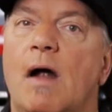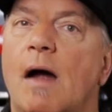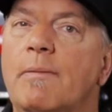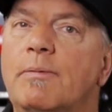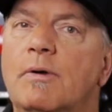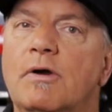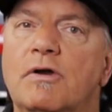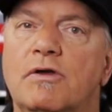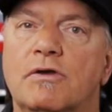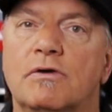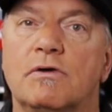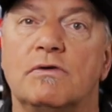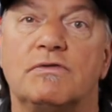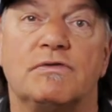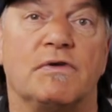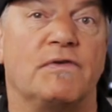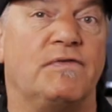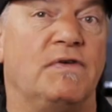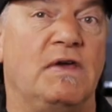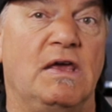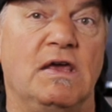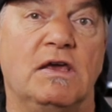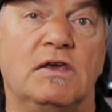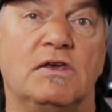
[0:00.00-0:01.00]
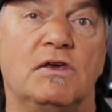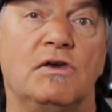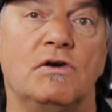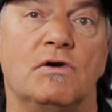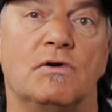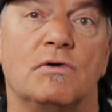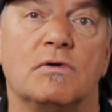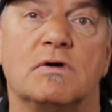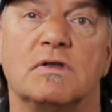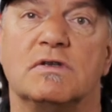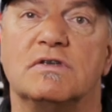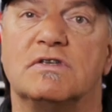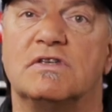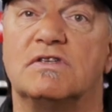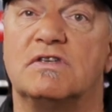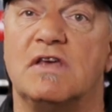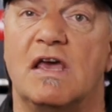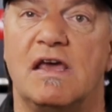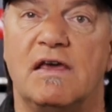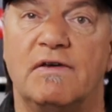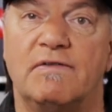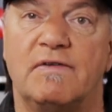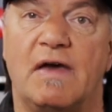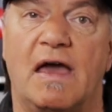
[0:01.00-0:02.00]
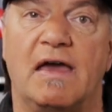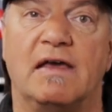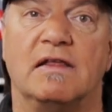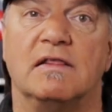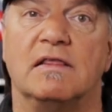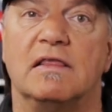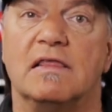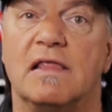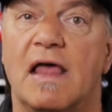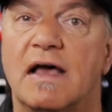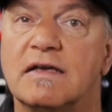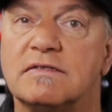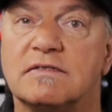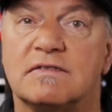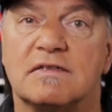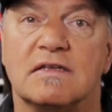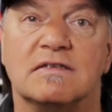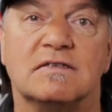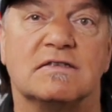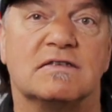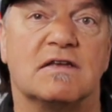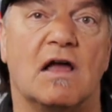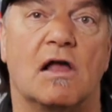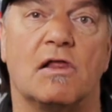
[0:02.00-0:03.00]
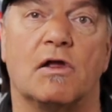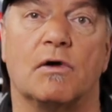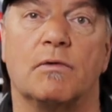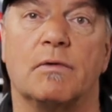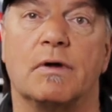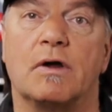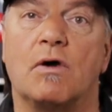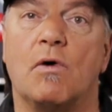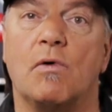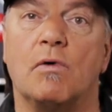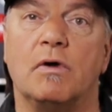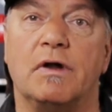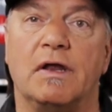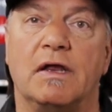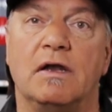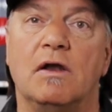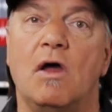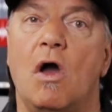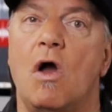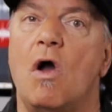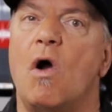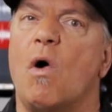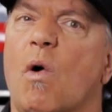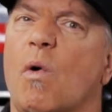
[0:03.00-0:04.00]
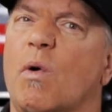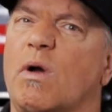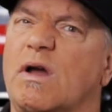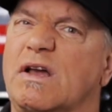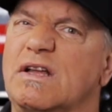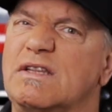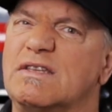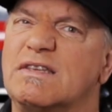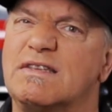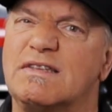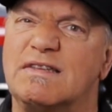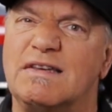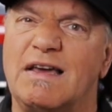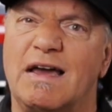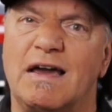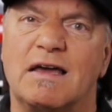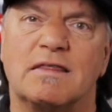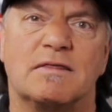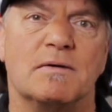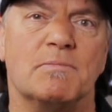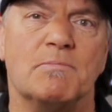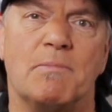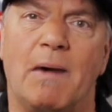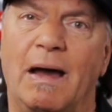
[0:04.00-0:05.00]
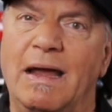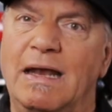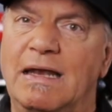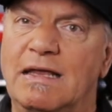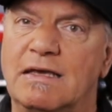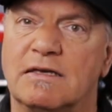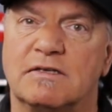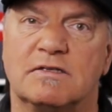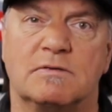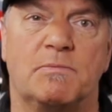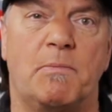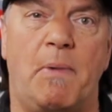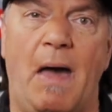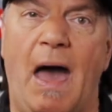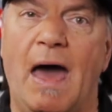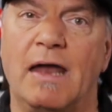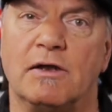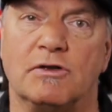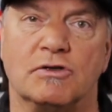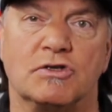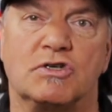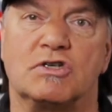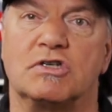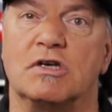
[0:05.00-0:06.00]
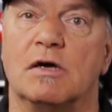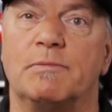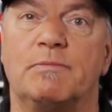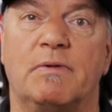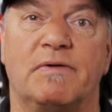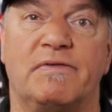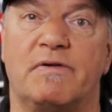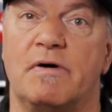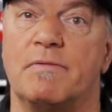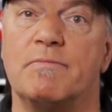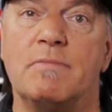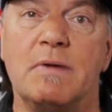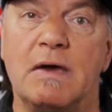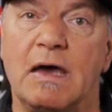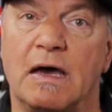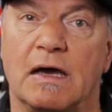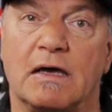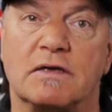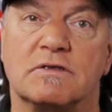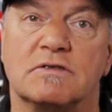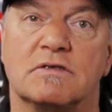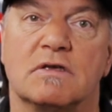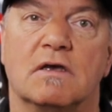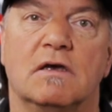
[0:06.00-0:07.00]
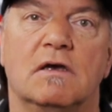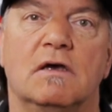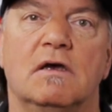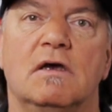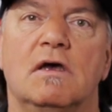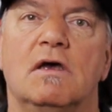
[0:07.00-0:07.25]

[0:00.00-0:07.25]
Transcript: Proper use of EQ can save a less than stellar recording or can sink the mightiest battleship of a mix.